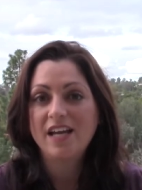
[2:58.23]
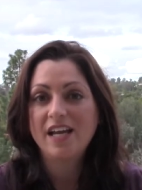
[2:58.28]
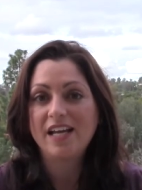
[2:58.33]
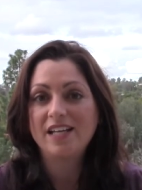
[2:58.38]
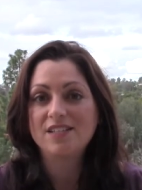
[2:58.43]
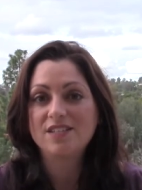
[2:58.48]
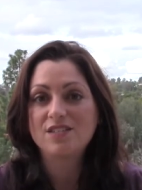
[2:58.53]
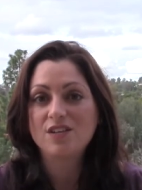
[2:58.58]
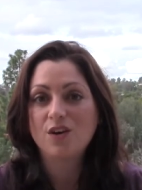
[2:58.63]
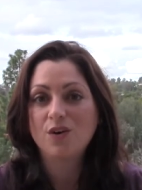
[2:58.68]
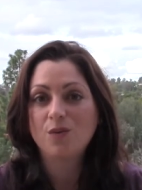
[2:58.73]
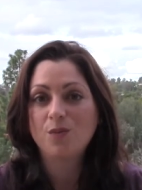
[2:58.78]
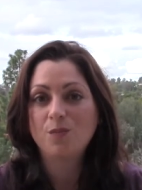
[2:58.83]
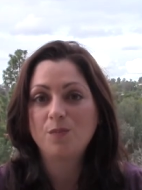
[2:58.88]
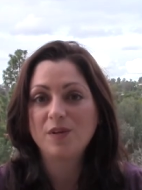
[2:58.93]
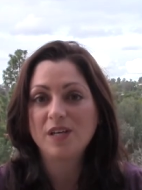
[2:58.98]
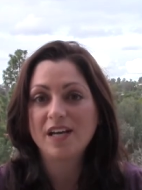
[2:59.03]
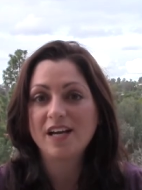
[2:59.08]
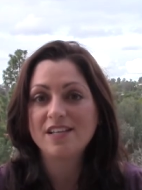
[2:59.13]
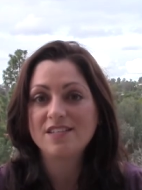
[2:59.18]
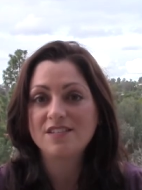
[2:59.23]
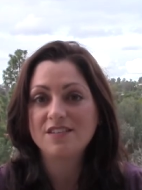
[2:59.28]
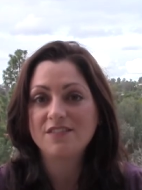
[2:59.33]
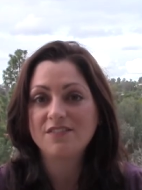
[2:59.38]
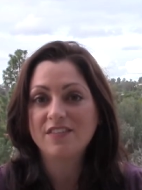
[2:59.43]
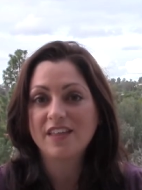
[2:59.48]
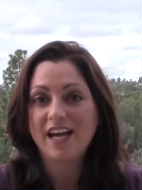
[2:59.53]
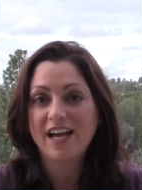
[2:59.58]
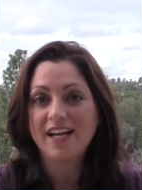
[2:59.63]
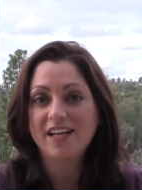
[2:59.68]
And so because
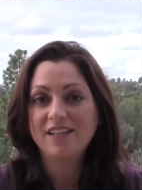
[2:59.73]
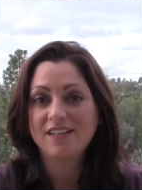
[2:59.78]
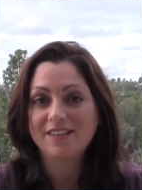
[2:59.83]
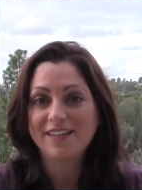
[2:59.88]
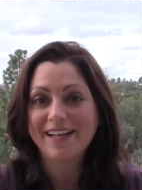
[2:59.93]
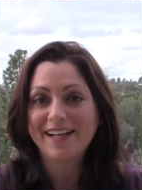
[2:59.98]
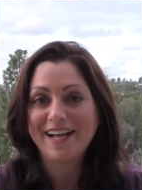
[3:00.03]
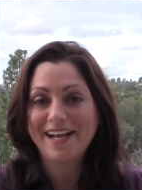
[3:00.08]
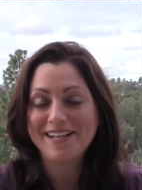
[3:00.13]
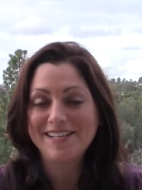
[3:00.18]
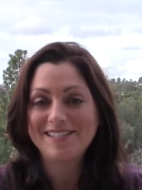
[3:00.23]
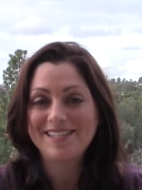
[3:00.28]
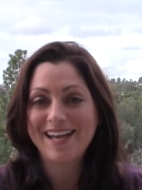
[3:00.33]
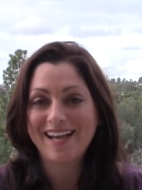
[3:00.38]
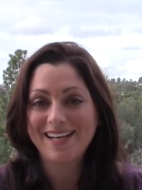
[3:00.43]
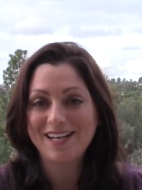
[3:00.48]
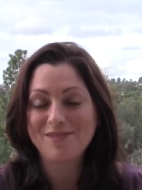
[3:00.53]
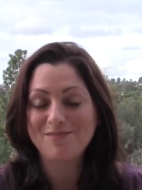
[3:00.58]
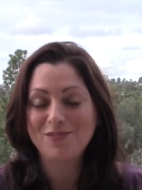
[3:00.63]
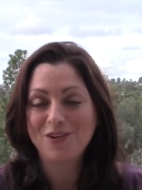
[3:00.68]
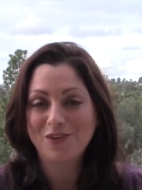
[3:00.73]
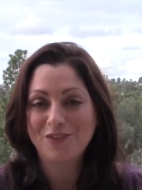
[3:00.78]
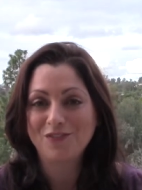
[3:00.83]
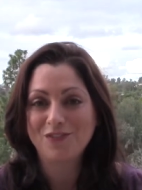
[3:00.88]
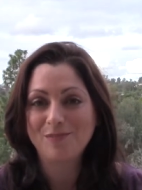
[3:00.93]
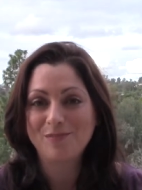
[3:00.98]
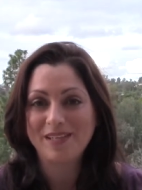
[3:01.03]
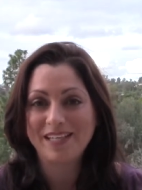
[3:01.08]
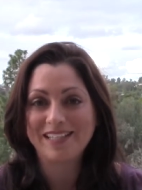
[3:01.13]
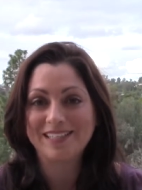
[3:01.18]
of that, like I said, I'm known
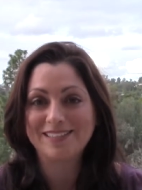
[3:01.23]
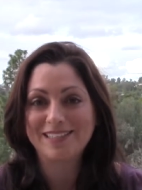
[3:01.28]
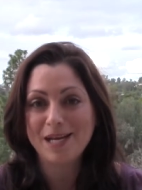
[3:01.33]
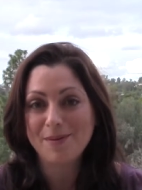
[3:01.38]
for being a